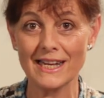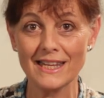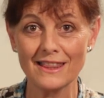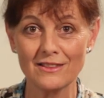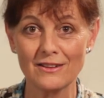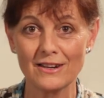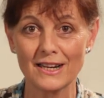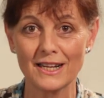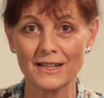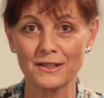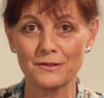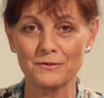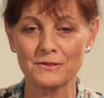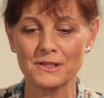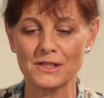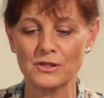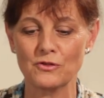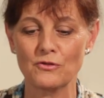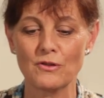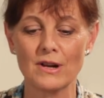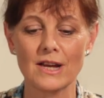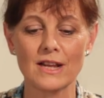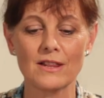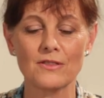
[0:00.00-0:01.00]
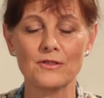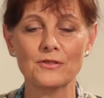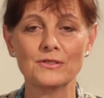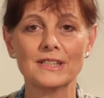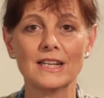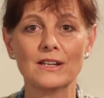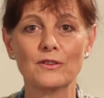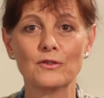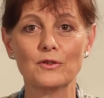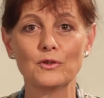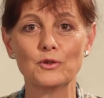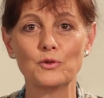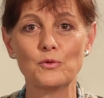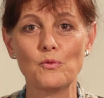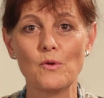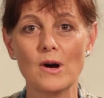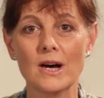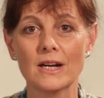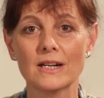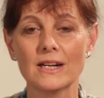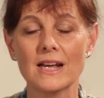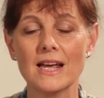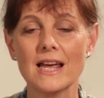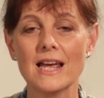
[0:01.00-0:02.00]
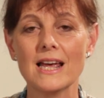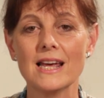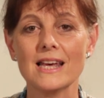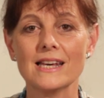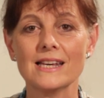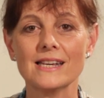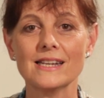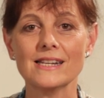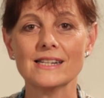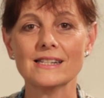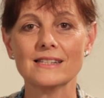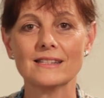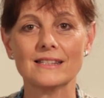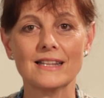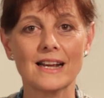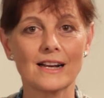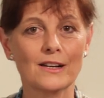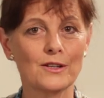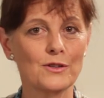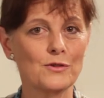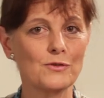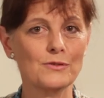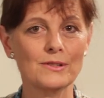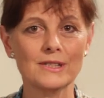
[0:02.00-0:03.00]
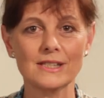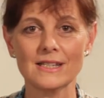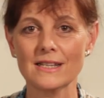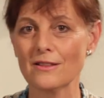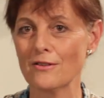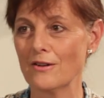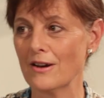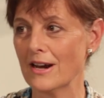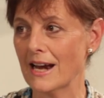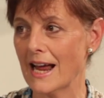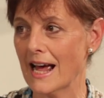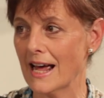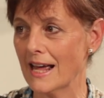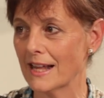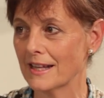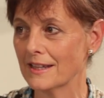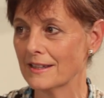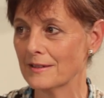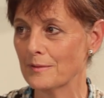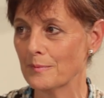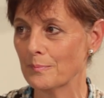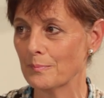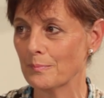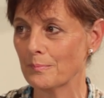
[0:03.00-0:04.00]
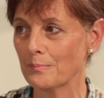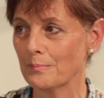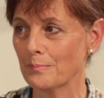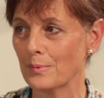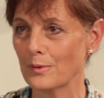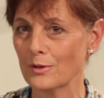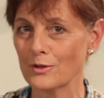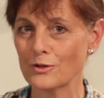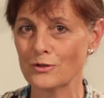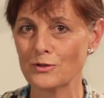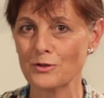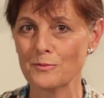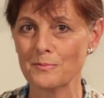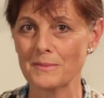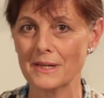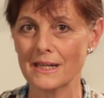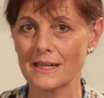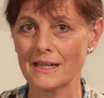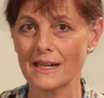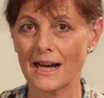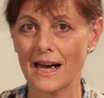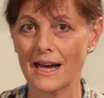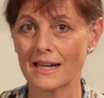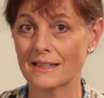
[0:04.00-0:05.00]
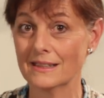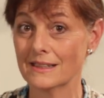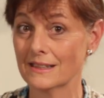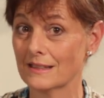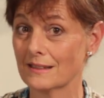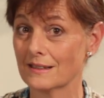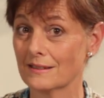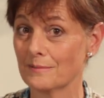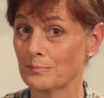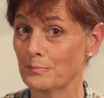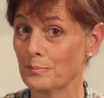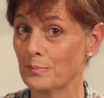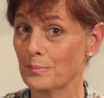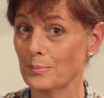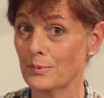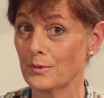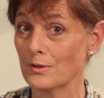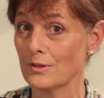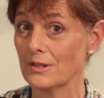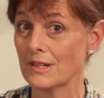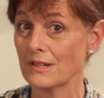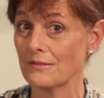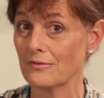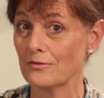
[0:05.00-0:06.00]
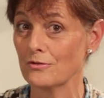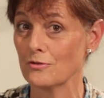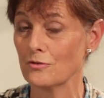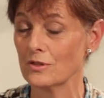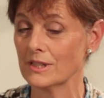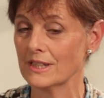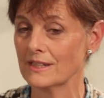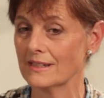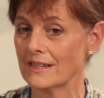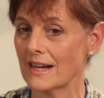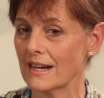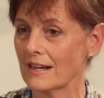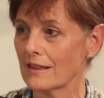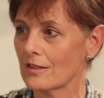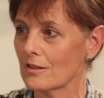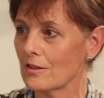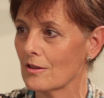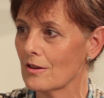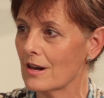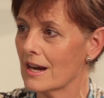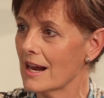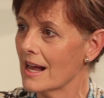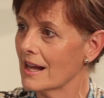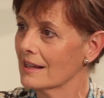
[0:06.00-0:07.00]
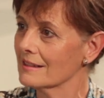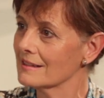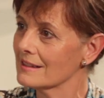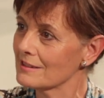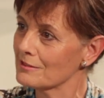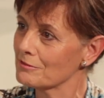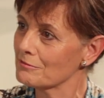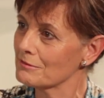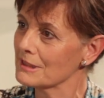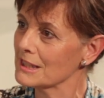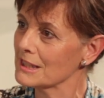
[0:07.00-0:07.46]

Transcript: in the land of Israel. The second one is like you see the land blossoming and is beautiful. It's like the land is